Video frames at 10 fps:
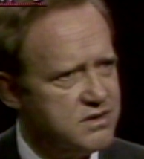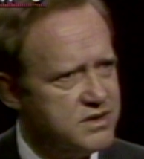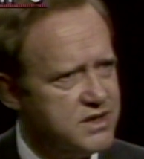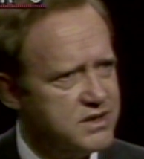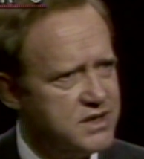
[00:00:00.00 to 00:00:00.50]
or
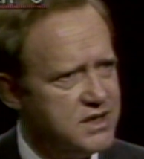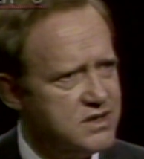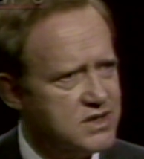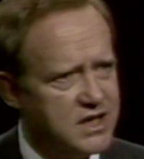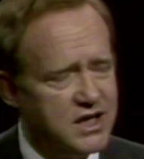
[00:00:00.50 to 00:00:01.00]

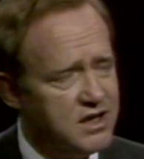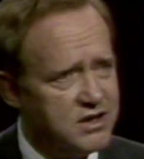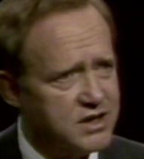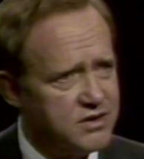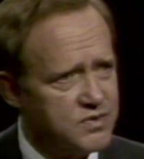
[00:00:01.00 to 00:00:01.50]
16s to any of
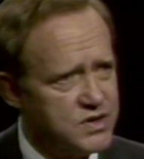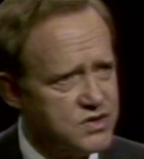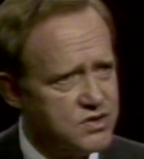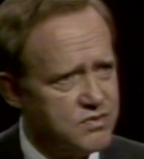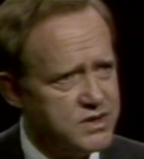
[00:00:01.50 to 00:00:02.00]
the
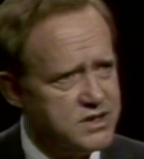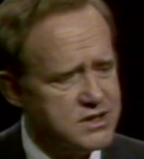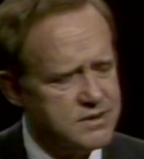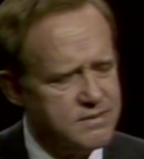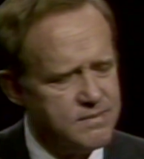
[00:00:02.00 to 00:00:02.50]
countries in the
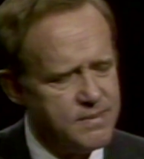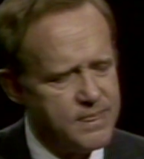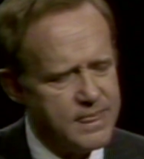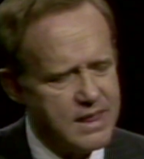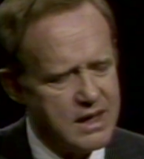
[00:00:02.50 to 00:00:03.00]
region.
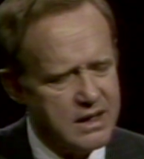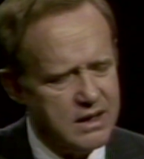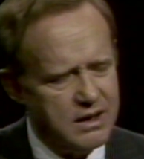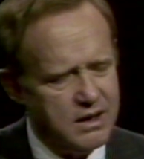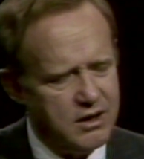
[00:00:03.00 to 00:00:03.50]

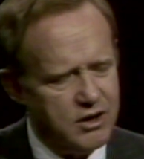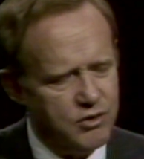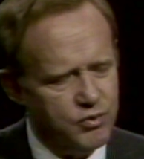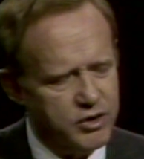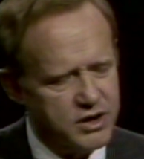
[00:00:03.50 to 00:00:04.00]

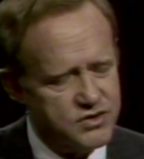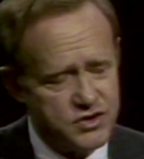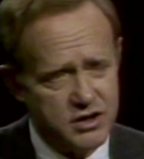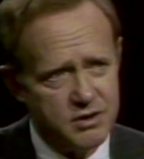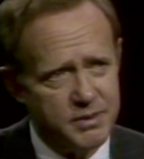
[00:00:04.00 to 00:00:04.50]
We're
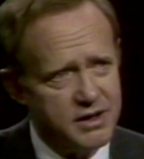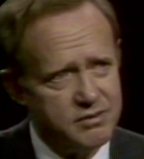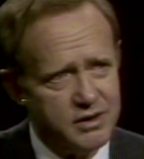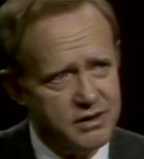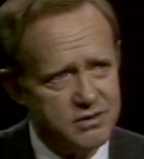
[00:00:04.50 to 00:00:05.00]
concerned about
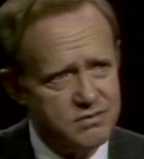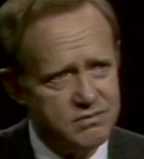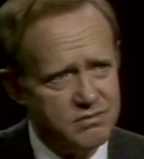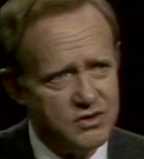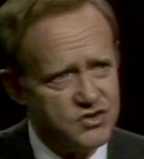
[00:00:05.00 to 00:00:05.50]
the
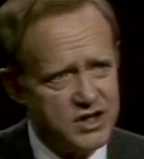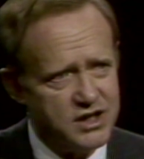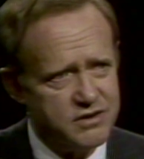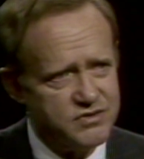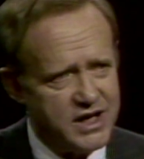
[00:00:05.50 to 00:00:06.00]

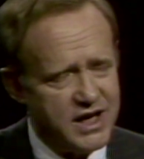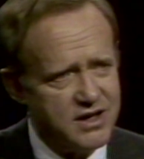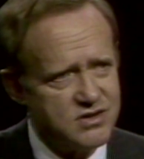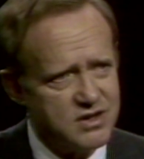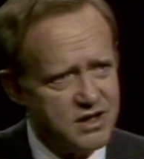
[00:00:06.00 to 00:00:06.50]
sale of
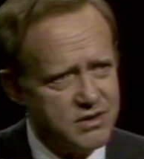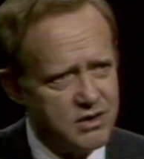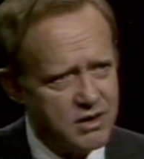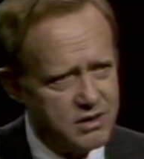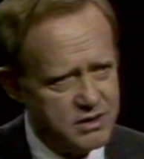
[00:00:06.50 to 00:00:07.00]
tanks and
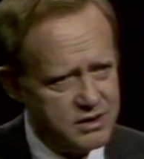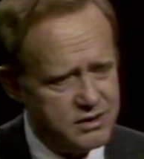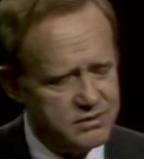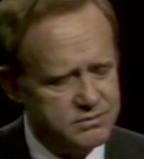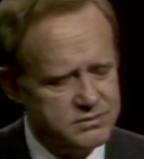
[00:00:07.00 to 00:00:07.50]

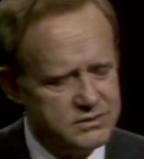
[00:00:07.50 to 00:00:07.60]
other